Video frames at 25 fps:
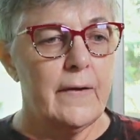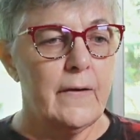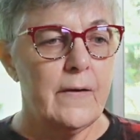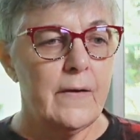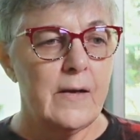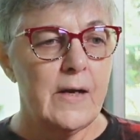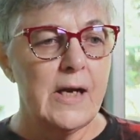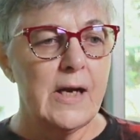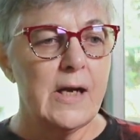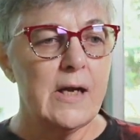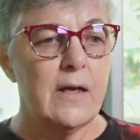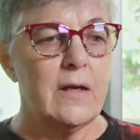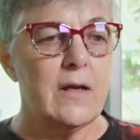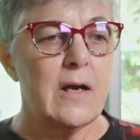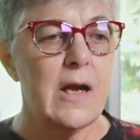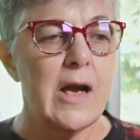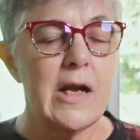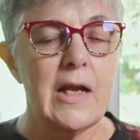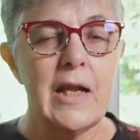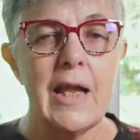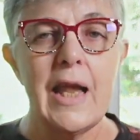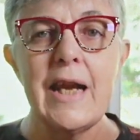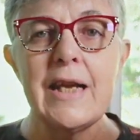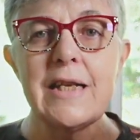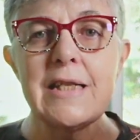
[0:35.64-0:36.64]
And I
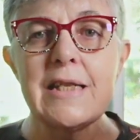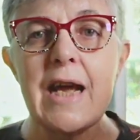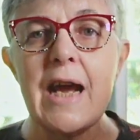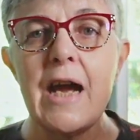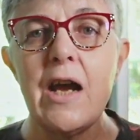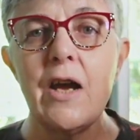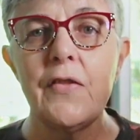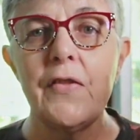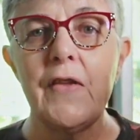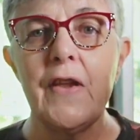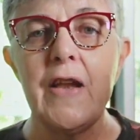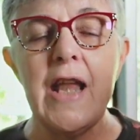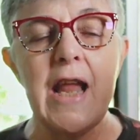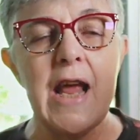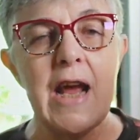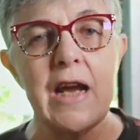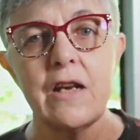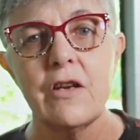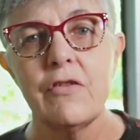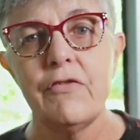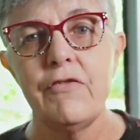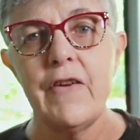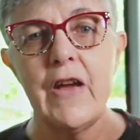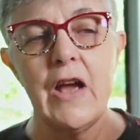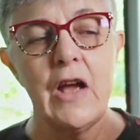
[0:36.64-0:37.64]
liked how the neck
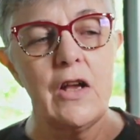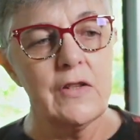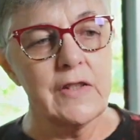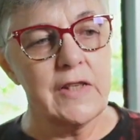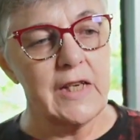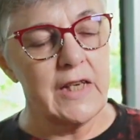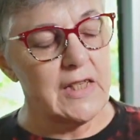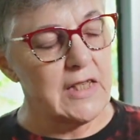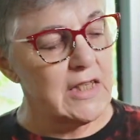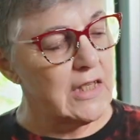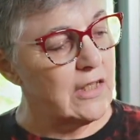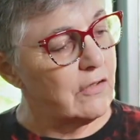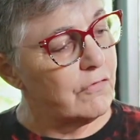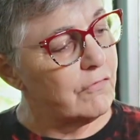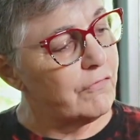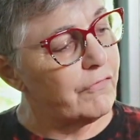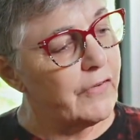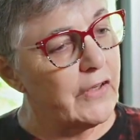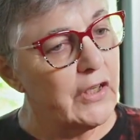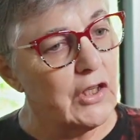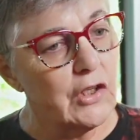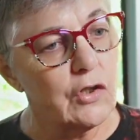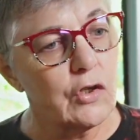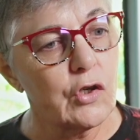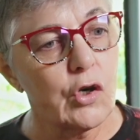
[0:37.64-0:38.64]
felt. It didn't
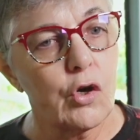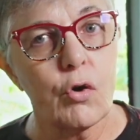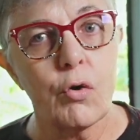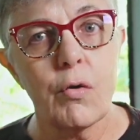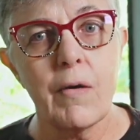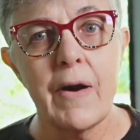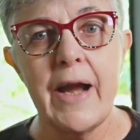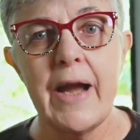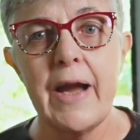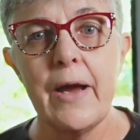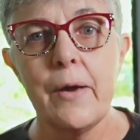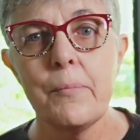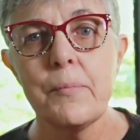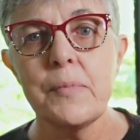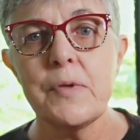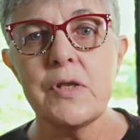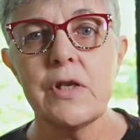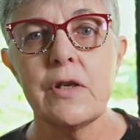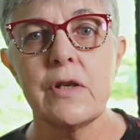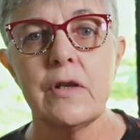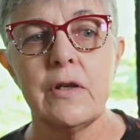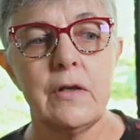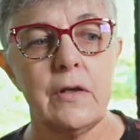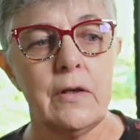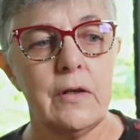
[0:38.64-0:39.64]
feel cramped
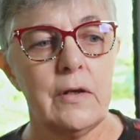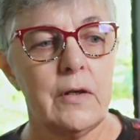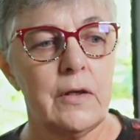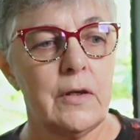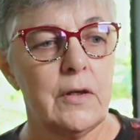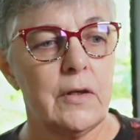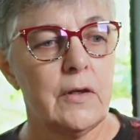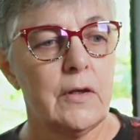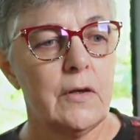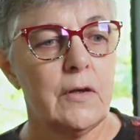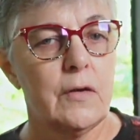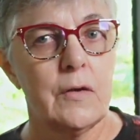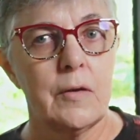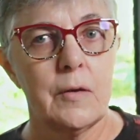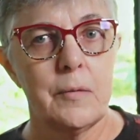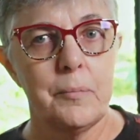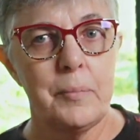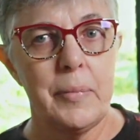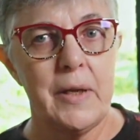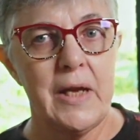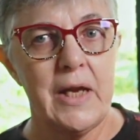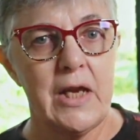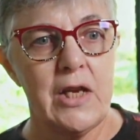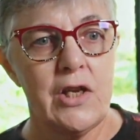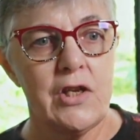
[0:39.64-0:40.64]
or
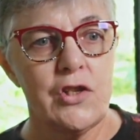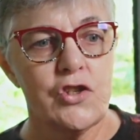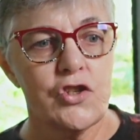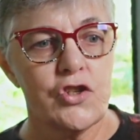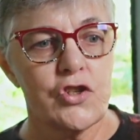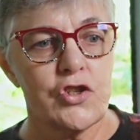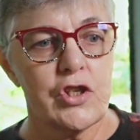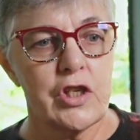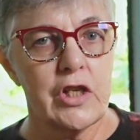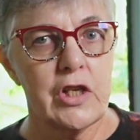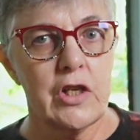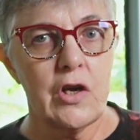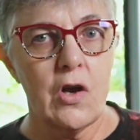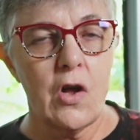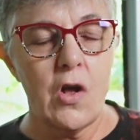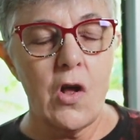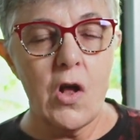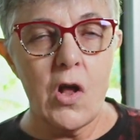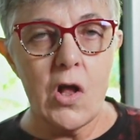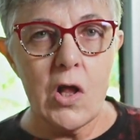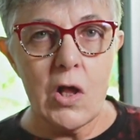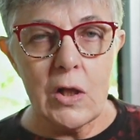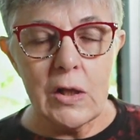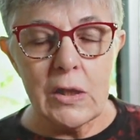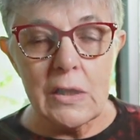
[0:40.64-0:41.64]
pinched at
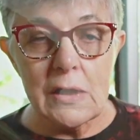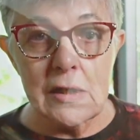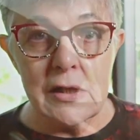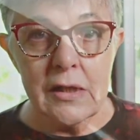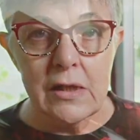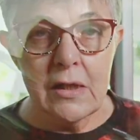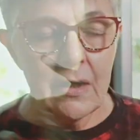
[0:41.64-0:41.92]
all.